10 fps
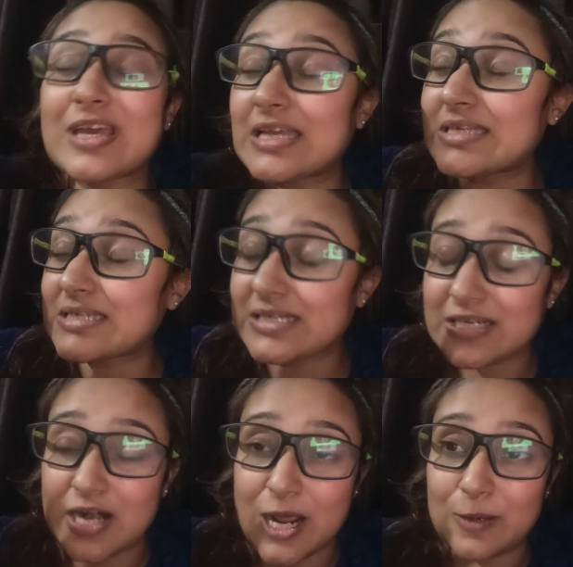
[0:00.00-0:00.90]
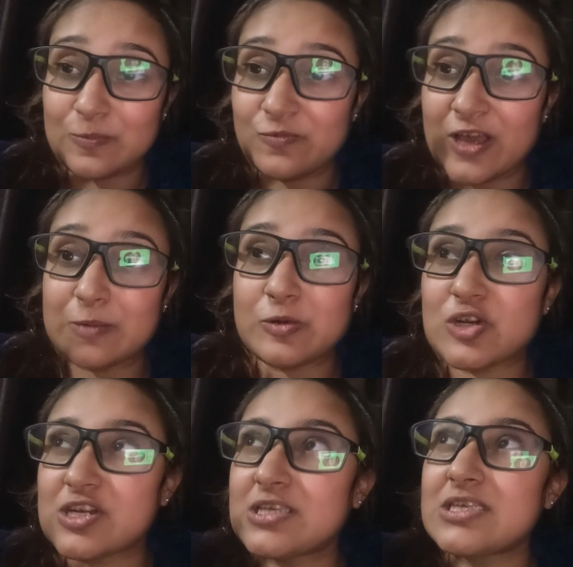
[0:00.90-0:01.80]
Instagram,
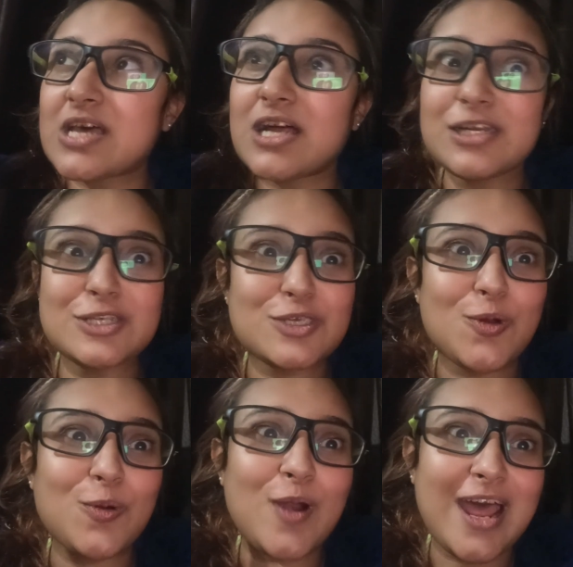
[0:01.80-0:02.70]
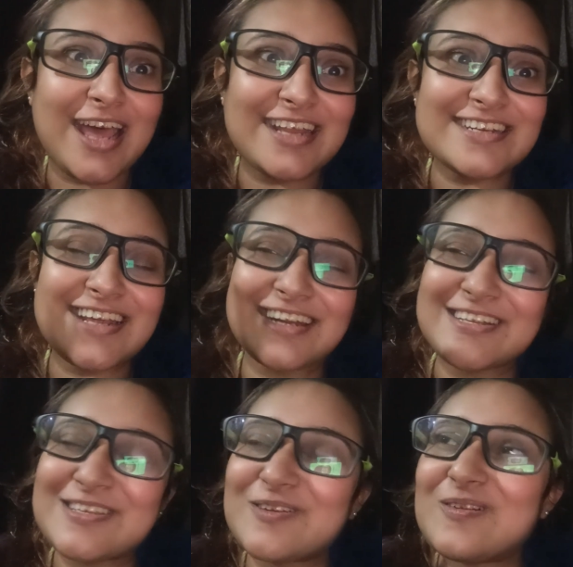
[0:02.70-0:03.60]

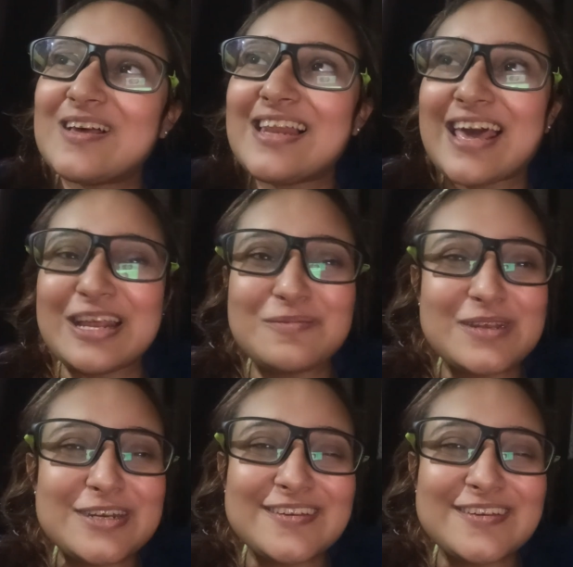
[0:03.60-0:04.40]
vibrations_and_alignment.